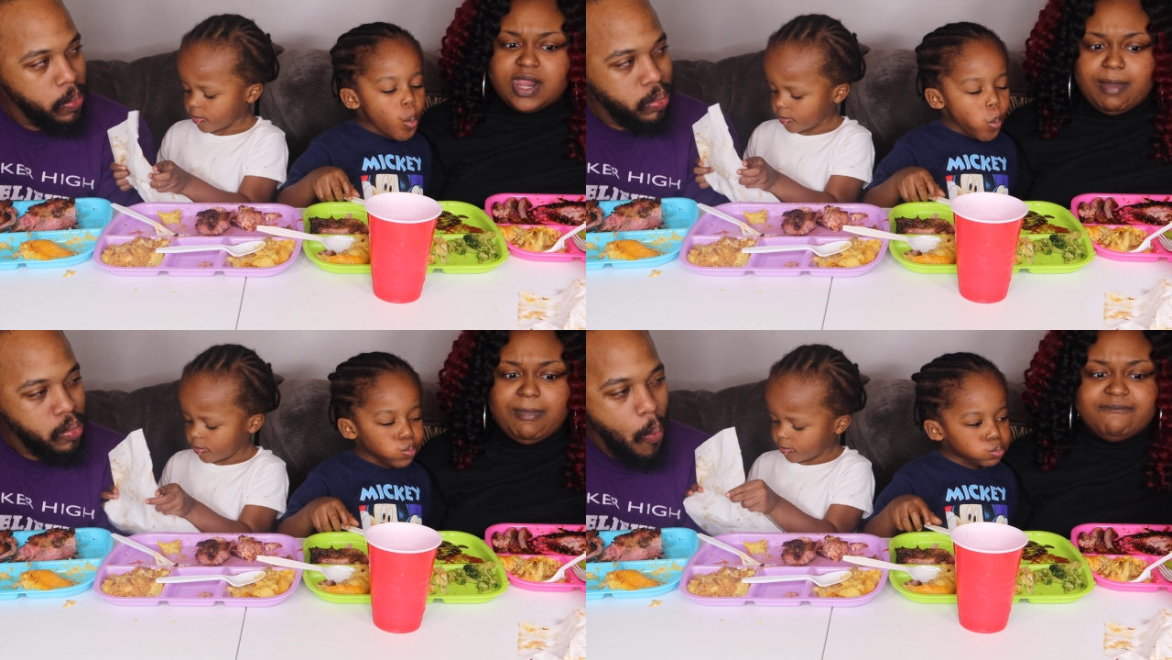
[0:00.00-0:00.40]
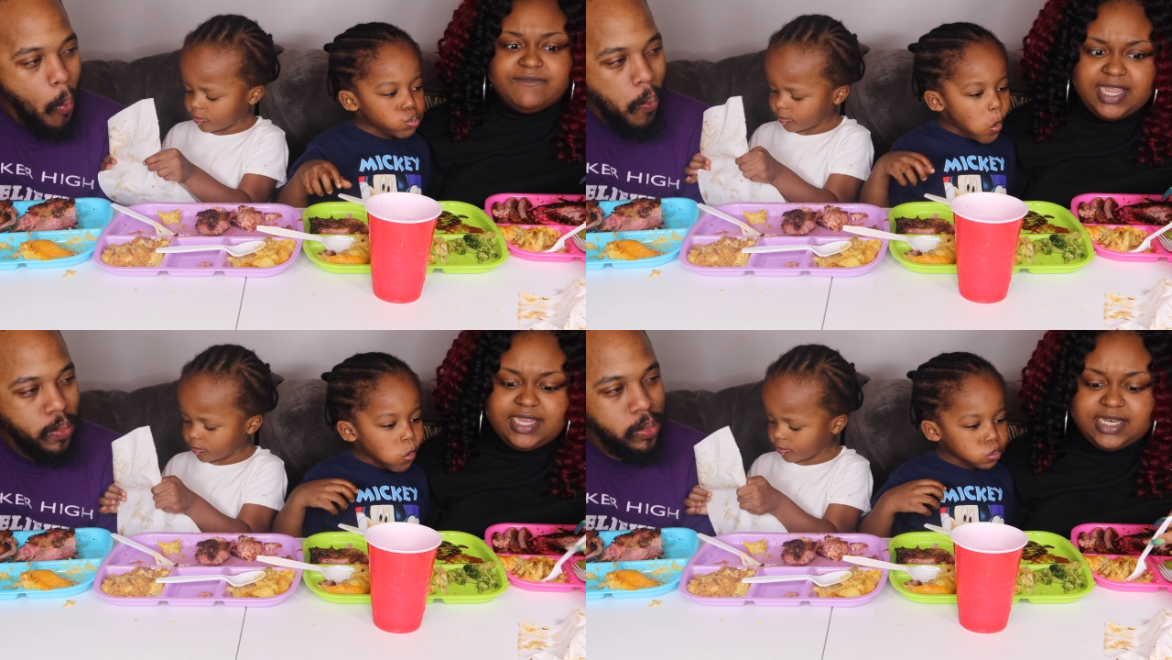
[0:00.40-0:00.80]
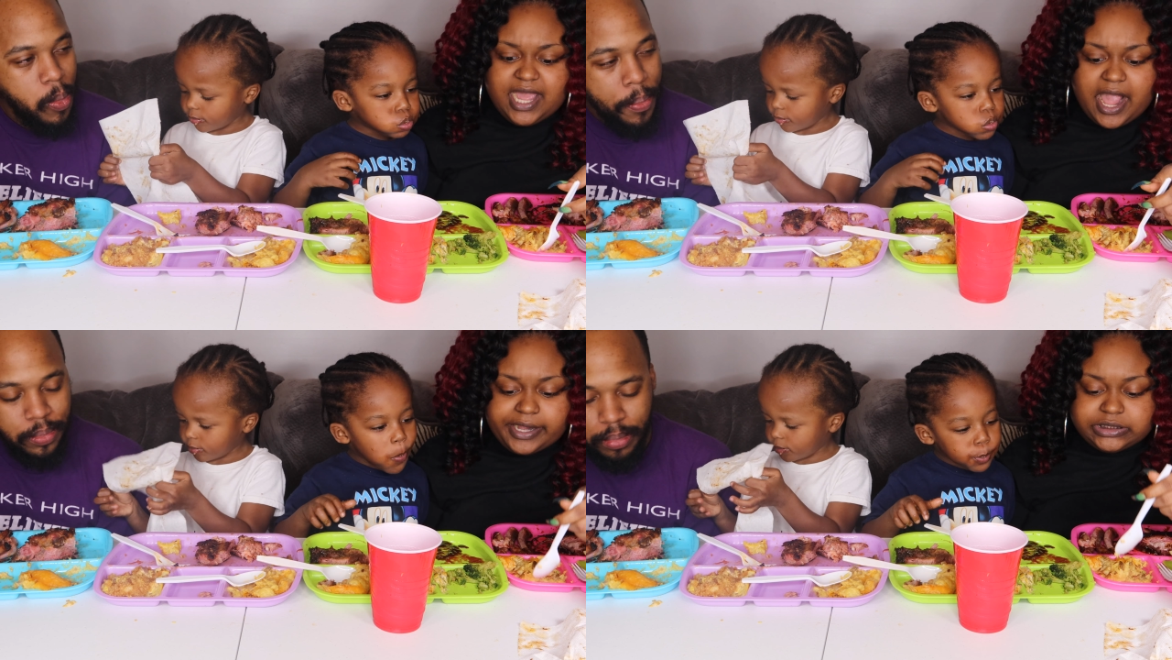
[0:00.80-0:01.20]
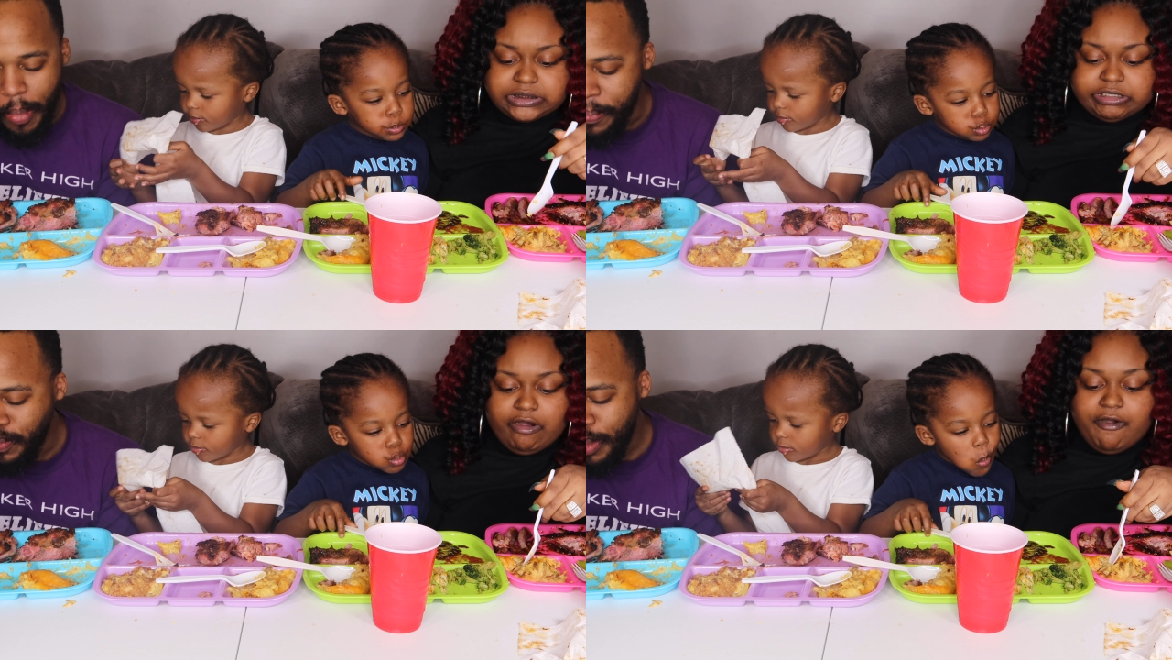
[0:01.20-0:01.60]
Speaker 1: not my fate man,
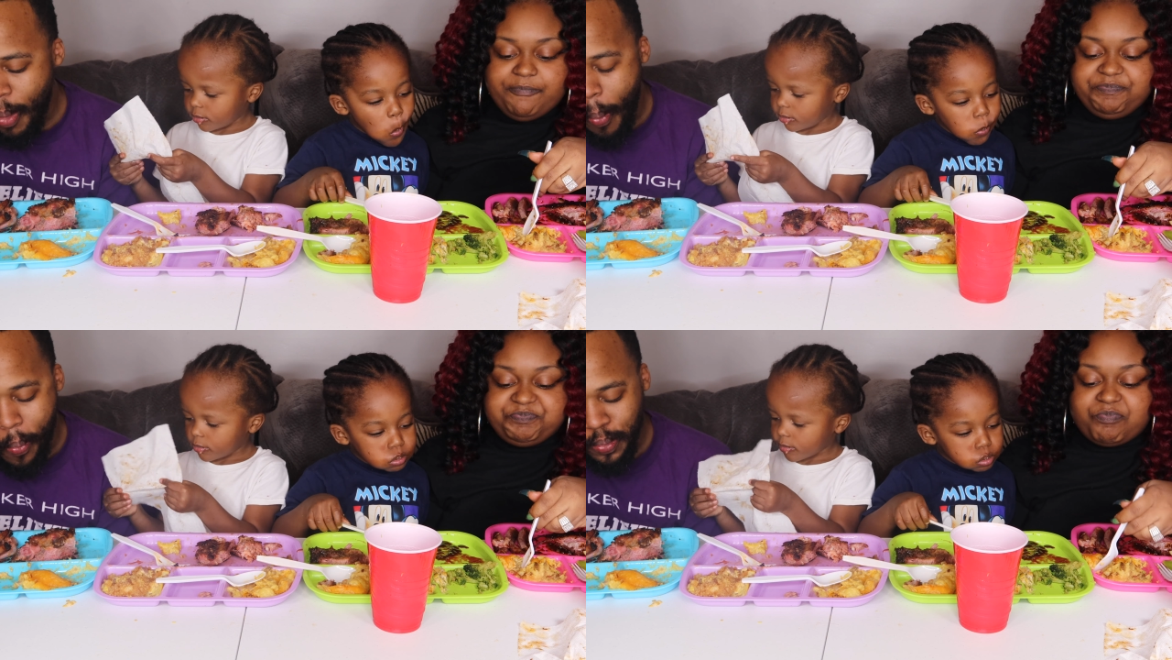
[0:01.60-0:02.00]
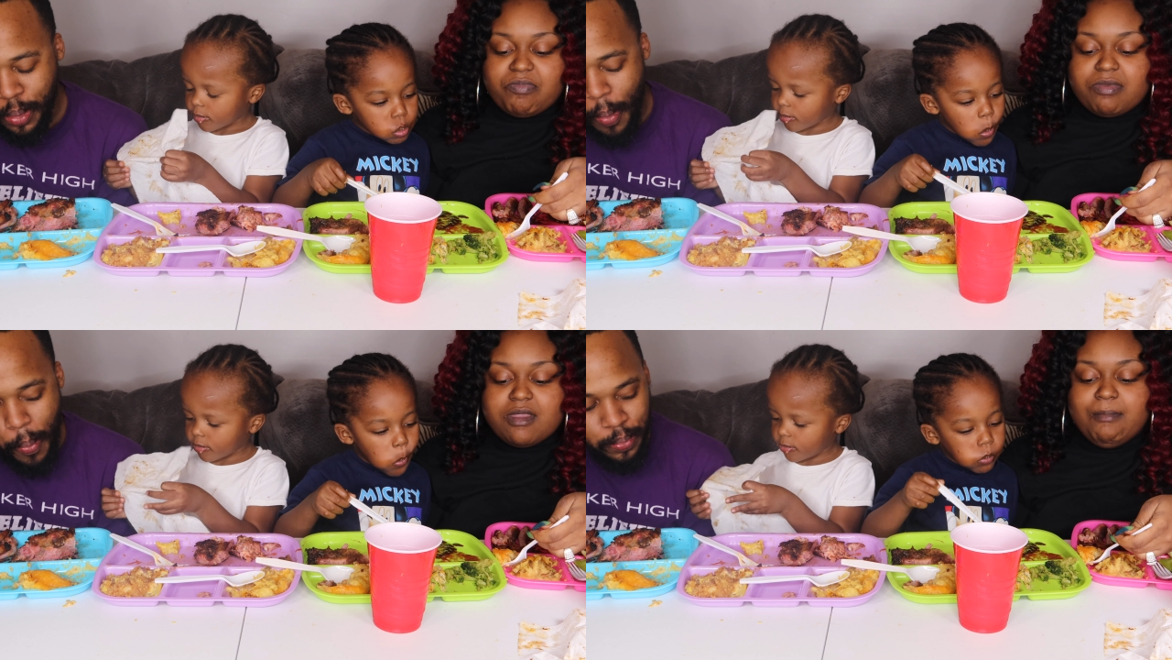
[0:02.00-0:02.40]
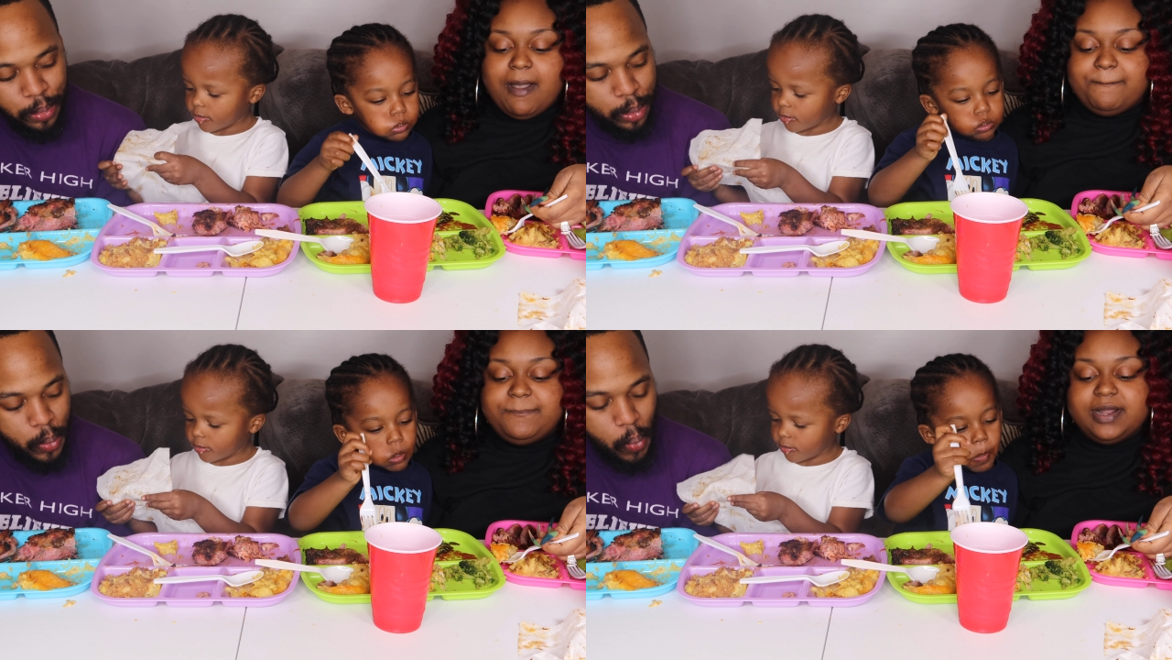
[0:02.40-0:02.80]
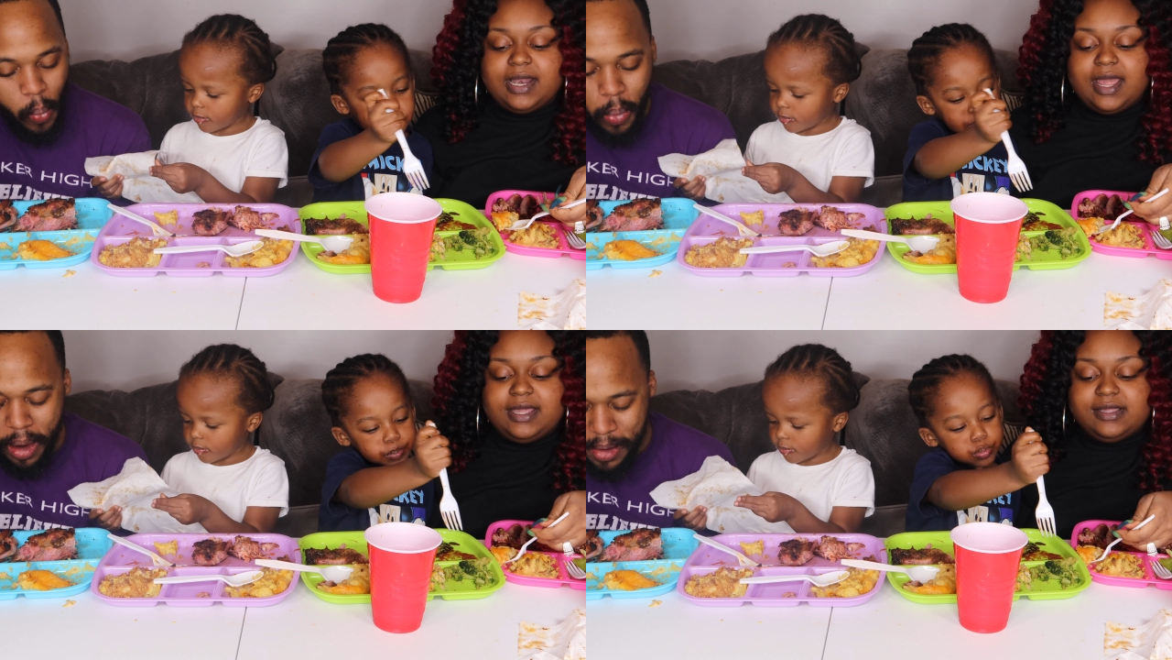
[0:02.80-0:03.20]
my
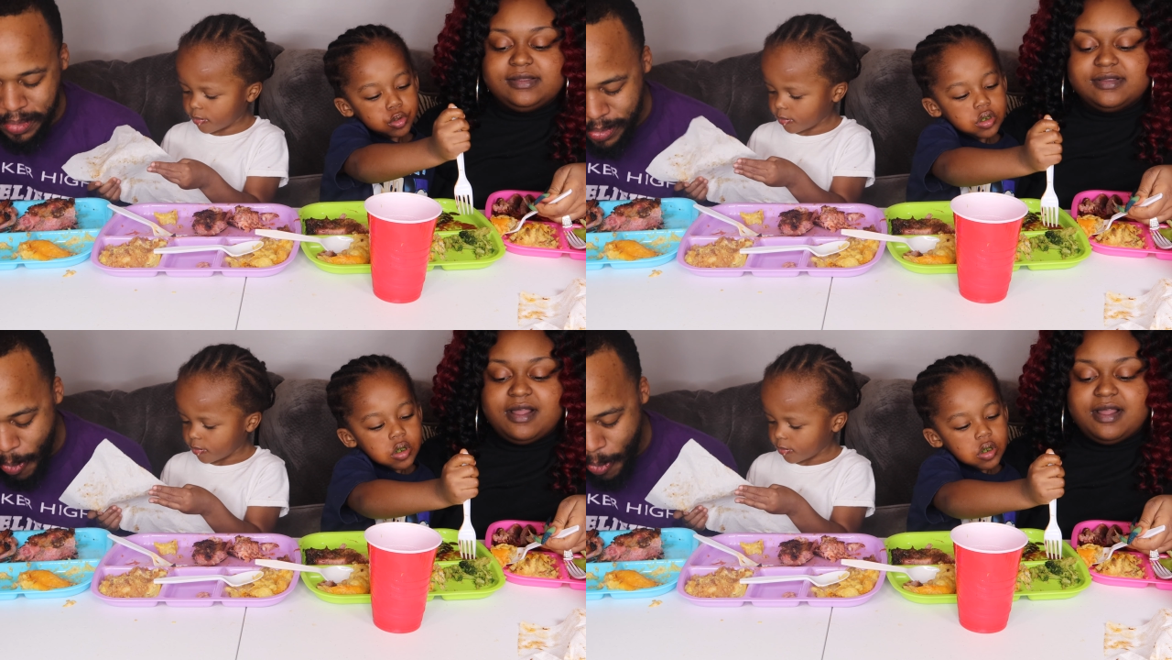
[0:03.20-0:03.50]
plate.